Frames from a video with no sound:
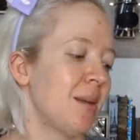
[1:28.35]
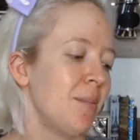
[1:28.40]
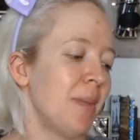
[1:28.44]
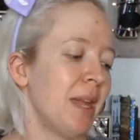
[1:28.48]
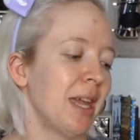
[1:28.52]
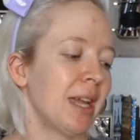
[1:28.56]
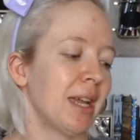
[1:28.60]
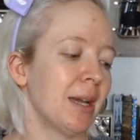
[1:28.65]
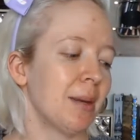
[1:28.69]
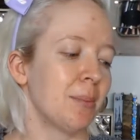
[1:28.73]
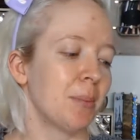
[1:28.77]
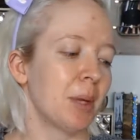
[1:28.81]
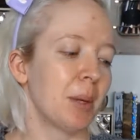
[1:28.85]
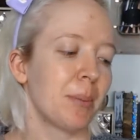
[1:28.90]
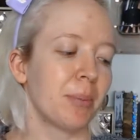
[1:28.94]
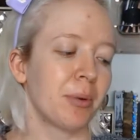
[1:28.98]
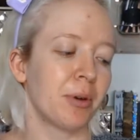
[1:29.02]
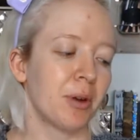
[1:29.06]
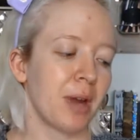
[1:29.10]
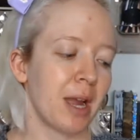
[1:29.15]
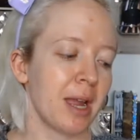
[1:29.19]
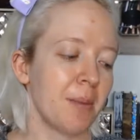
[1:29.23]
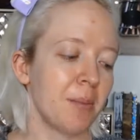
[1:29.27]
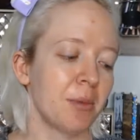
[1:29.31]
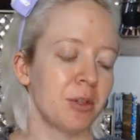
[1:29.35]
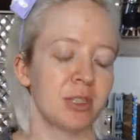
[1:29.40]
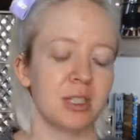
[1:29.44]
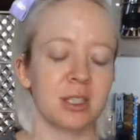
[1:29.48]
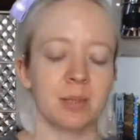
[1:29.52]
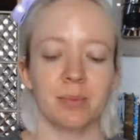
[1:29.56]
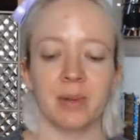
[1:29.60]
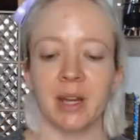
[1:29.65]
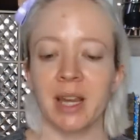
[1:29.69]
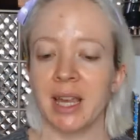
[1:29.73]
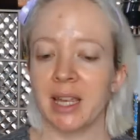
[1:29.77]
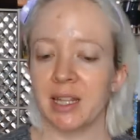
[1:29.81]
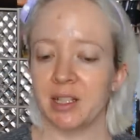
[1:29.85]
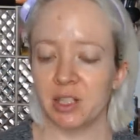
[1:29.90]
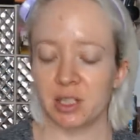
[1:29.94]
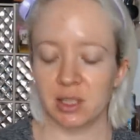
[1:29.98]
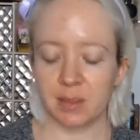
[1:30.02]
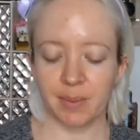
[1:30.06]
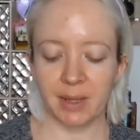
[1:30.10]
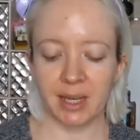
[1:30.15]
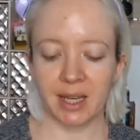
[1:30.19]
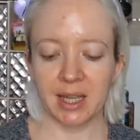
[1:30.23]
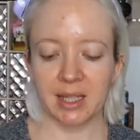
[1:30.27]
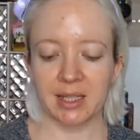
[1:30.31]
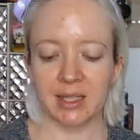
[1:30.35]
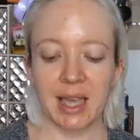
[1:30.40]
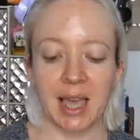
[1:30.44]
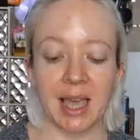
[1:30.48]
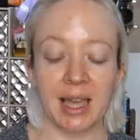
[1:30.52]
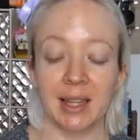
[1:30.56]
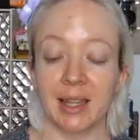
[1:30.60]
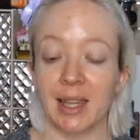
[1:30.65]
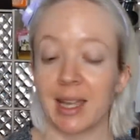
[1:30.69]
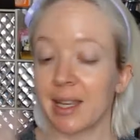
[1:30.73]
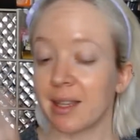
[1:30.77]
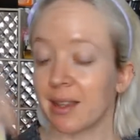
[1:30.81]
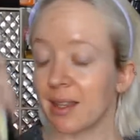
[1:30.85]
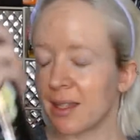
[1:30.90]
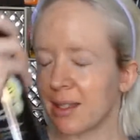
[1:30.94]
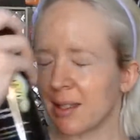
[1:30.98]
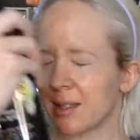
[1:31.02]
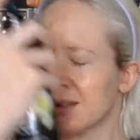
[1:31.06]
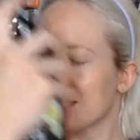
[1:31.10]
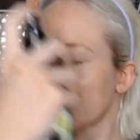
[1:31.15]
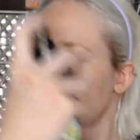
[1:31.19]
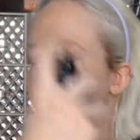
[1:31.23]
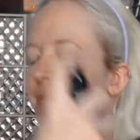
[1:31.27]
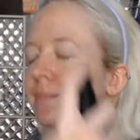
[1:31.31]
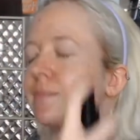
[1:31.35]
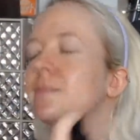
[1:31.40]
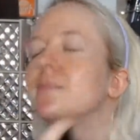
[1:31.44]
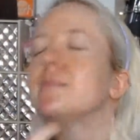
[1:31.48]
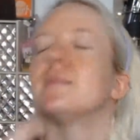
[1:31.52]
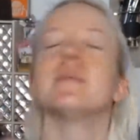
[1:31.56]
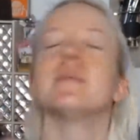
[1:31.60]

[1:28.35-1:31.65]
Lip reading: makeup primer spray just because I like this